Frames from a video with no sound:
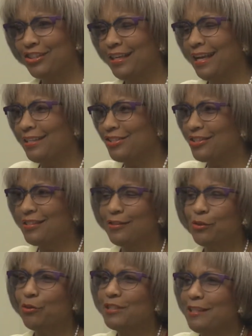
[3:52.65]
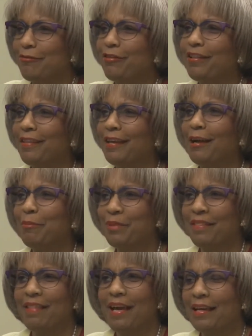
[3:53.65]
and I just soaked everything up
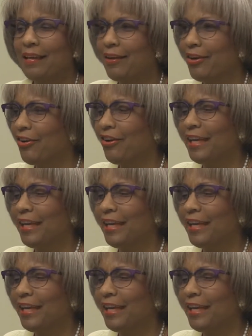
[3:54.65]
in that year,